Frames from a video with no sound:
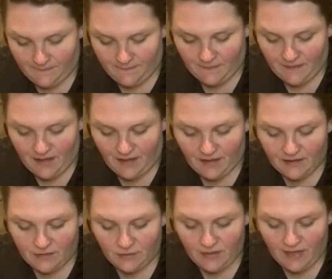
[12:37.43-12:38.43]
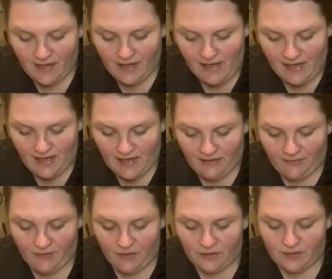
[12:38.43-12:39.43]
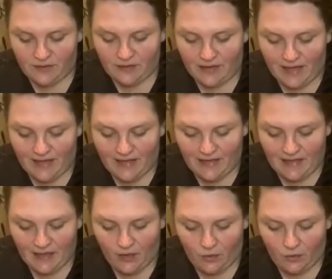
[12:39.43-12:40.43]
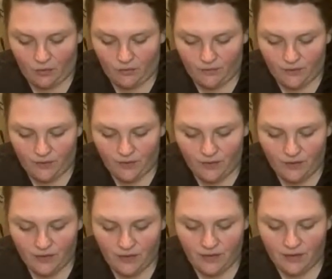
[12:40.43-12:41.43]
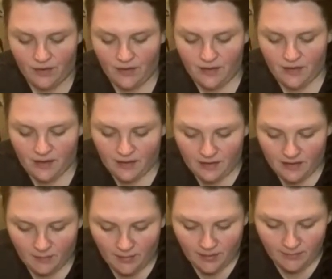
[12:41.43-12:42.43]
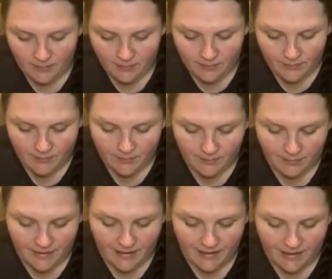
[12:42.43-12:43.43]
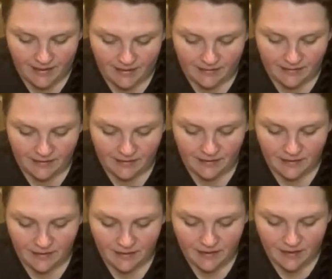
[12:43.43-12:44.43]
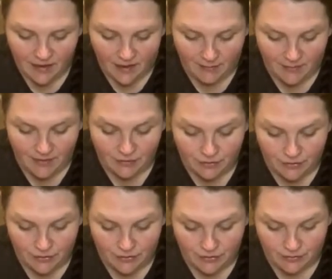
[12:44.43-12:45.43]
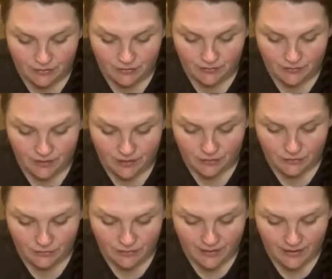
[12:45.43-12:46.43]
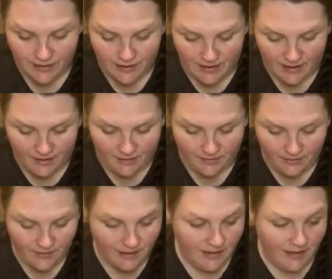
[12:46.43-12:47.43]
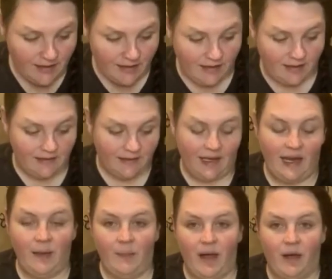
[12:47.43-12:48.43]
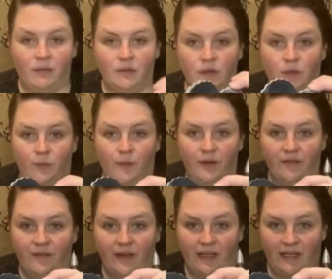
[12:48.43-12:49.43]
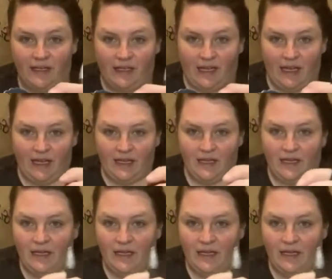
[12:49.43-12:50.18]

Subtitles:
Now, it's okay if you're slightly over the bump, because I'm gonna show you a trick how this came out so perfectly. Like,